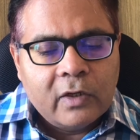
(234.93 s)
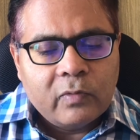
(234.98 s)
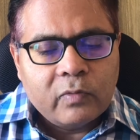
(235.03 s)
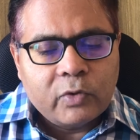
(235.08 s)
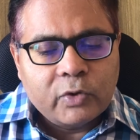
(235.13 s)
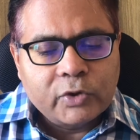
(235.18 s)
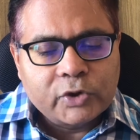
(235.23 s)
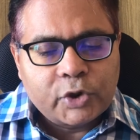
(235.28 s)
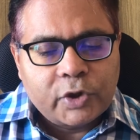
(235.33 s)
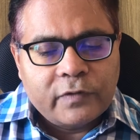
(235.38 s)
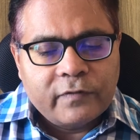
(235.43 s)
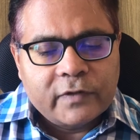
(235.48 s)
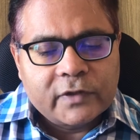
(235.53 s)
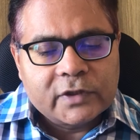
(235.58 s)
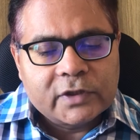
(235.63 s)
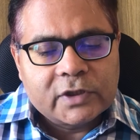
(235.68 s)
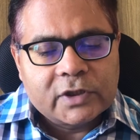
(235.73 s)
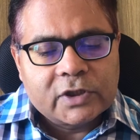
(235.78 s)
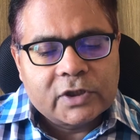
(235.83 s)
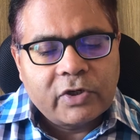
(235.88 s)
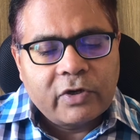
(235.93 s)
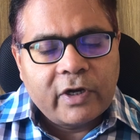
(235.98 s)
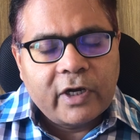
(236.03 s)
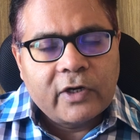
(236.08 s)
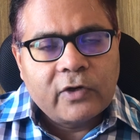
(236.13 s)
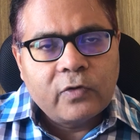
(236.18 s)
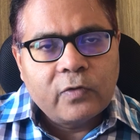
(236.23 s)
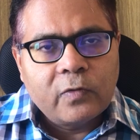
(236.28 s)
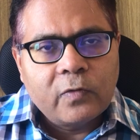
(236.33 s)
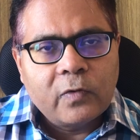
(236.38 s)
most universities try
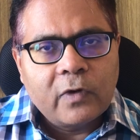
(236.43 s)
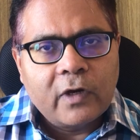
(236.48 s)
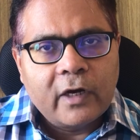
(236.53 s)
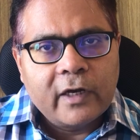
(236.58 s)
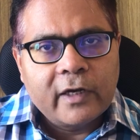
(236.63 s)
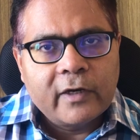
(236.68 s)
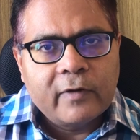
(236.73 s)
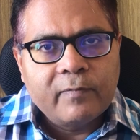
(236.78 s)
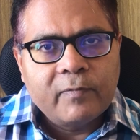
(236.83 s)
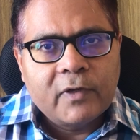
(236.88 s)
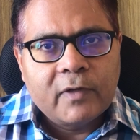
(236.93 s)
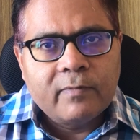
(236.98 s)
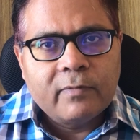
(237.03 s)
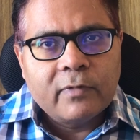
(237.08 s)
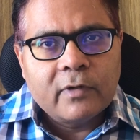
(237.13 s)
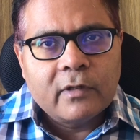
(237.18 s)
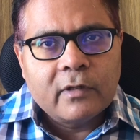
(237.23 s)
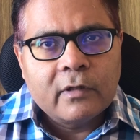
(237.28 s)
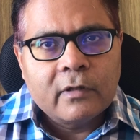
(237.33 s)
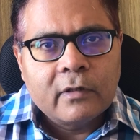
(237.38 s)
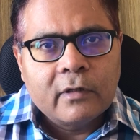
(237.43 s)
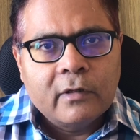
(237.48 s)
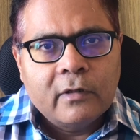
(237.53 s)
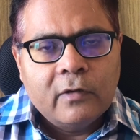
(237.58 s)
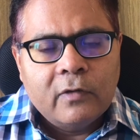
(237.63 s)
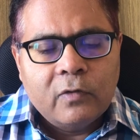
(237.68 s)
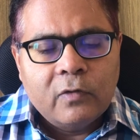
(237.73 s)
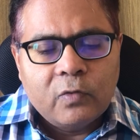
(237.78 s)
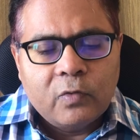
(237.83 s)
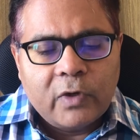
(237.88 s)
to hire people
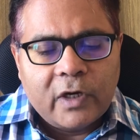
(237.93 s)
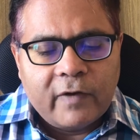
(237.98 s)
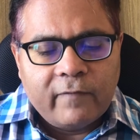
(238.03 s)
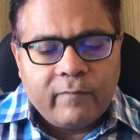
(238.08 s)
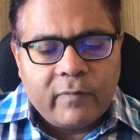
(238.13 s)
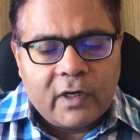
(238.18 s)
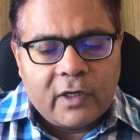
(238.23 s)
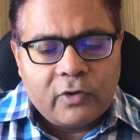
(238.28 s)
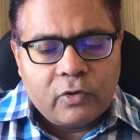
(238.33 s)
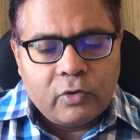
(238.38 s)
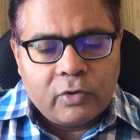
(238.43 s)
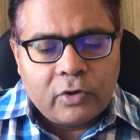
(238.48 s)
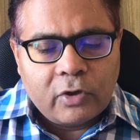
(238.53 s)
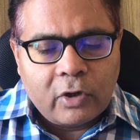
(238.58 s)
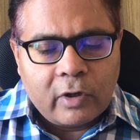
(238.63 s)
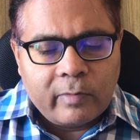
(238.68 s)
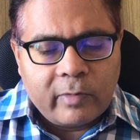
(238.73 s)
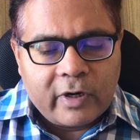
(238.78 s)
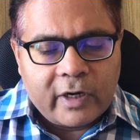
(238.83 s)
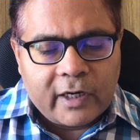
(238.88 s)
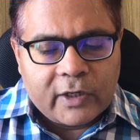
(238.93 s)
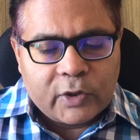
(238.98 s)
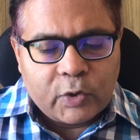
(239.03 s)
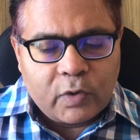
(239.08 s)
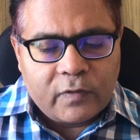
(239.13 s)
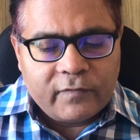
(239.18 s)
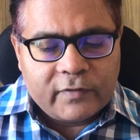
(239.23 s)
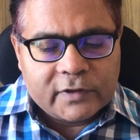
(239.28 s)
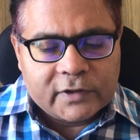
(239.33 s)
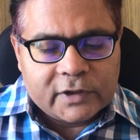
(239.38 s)
who have been to top-ranked
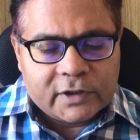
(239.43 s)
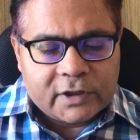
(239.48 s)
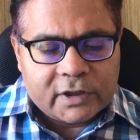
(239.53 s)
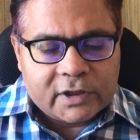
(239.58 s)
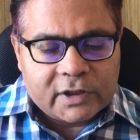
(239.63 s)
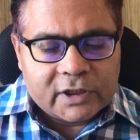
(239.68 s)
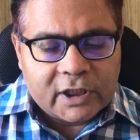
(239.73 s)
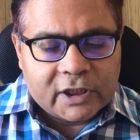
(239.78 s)
universities,